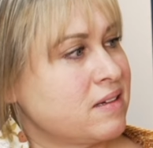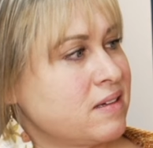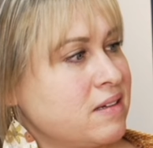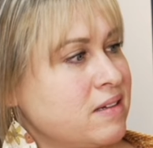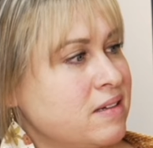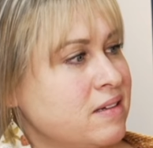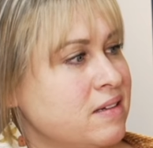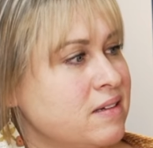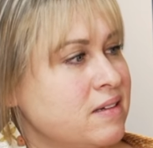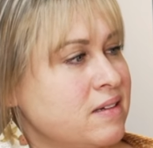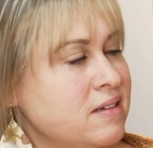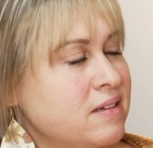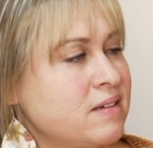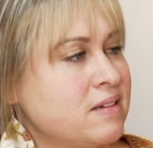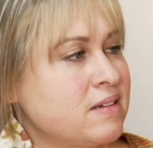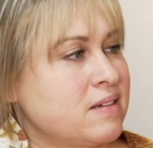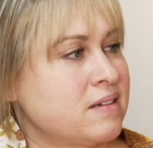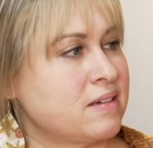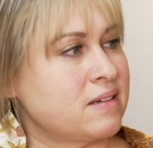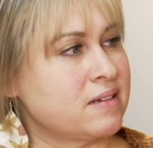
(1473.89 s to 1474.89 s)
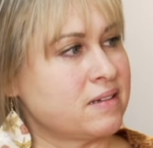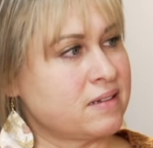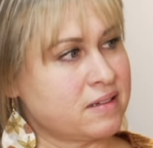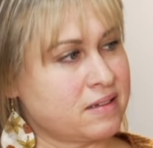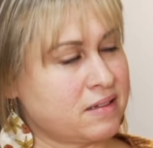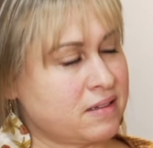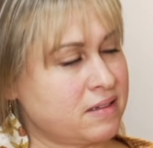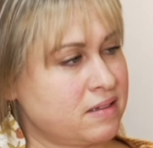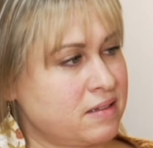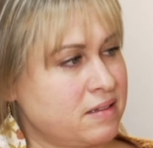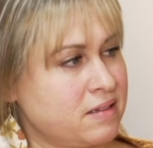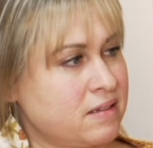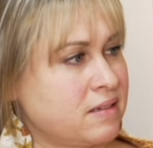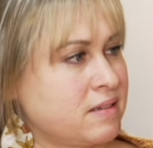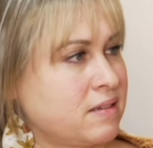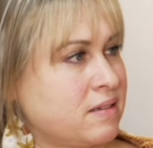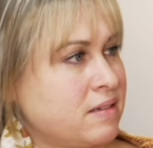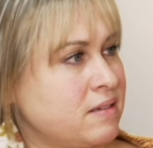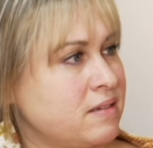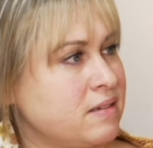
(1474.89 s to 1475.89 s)

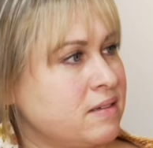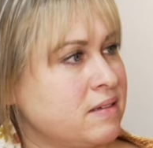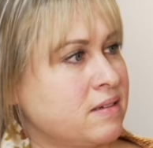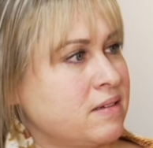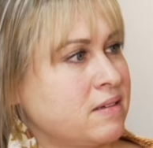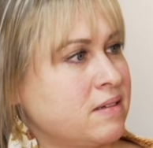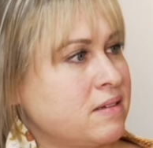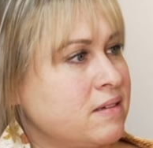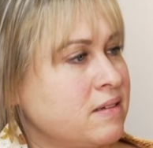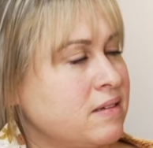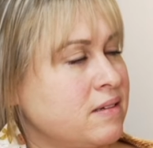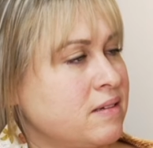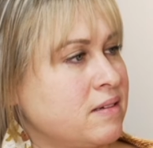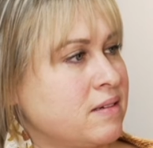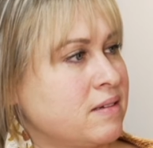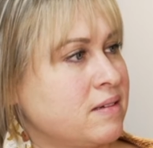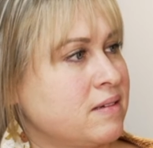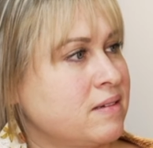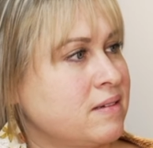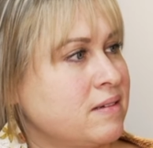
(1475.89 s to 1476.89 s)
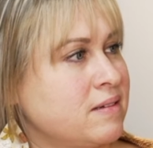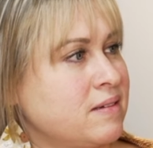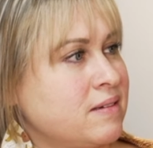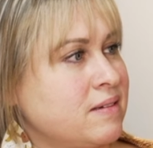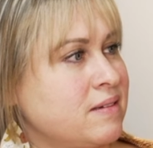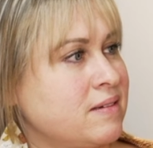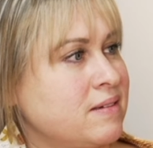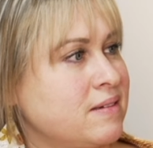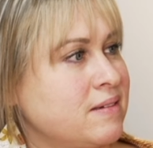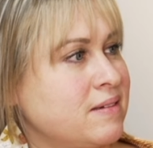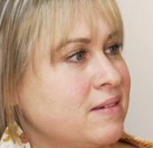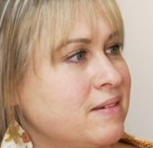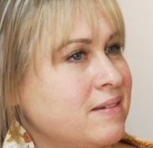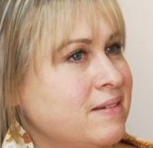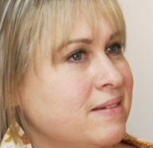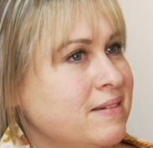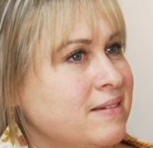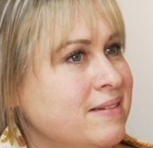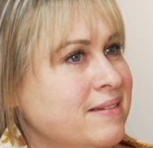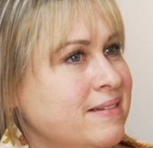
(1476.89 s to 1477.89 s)

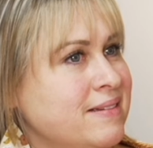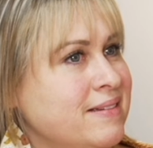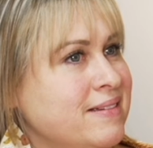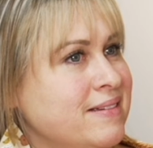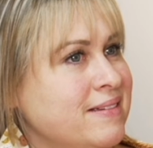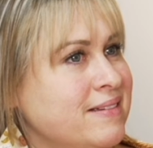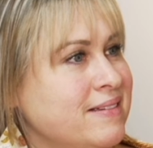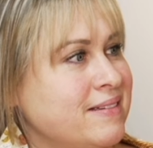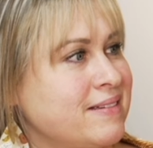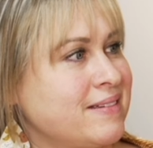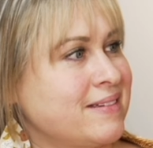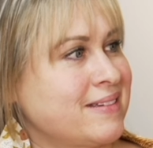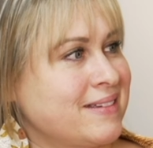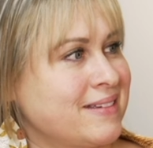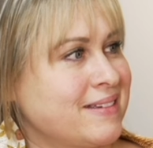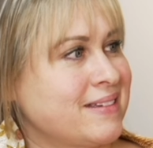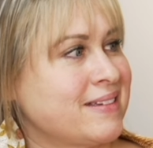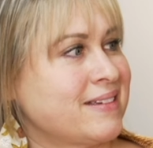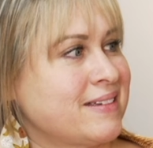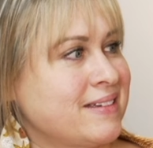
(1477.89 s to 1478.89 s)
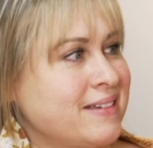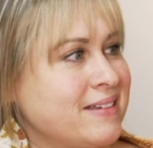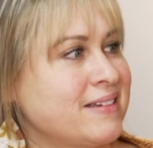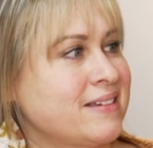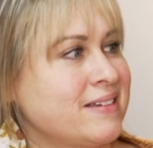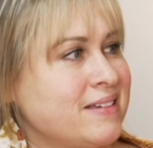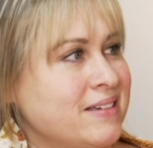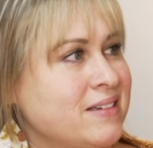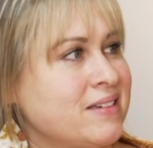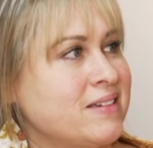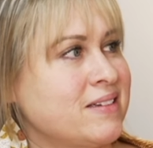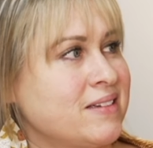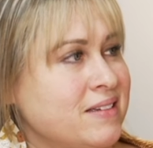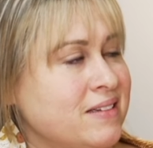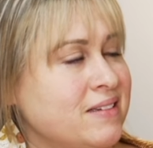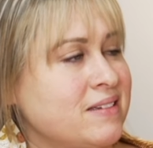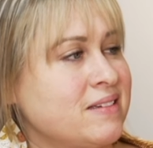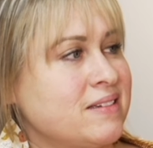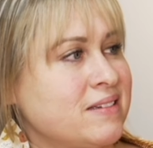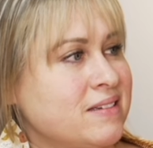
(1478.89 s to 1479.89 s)

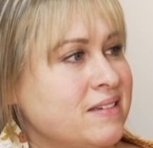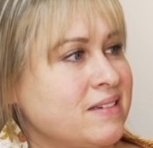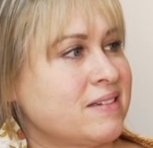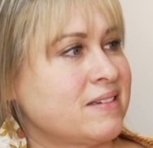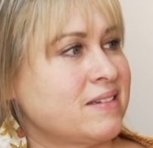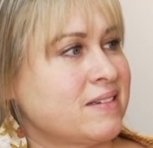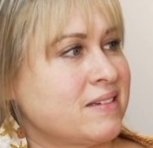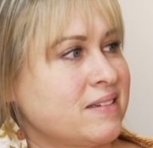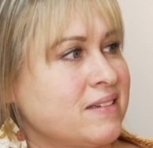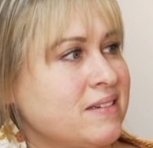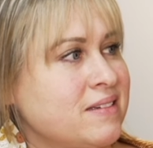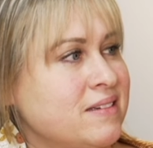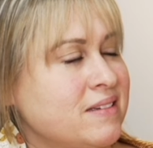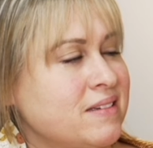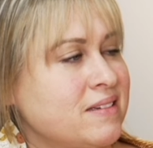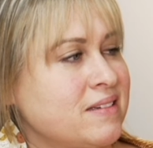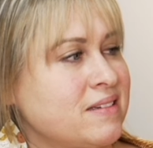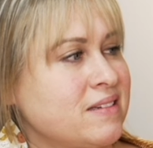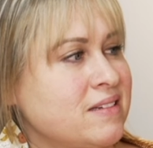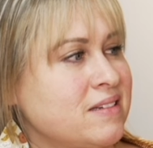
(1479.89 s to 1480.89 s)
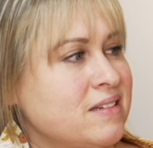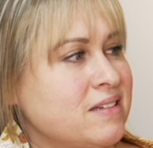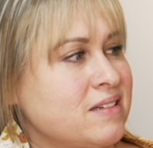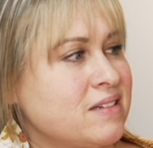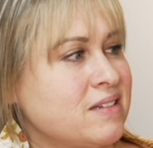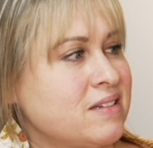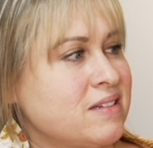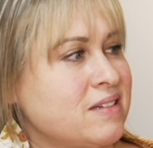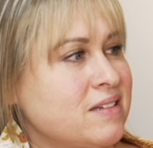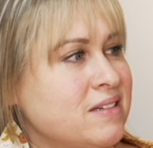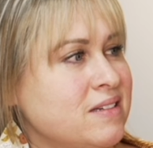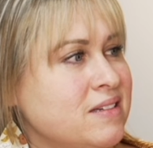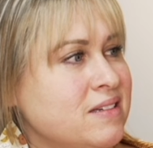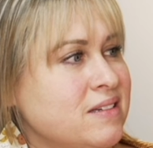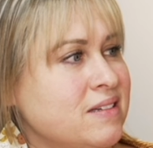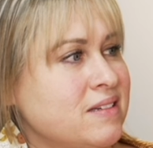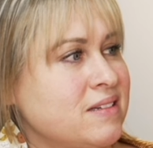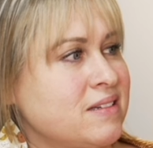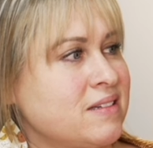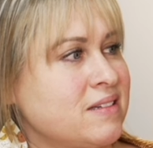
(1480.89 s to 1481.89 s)
The person shown says nothing.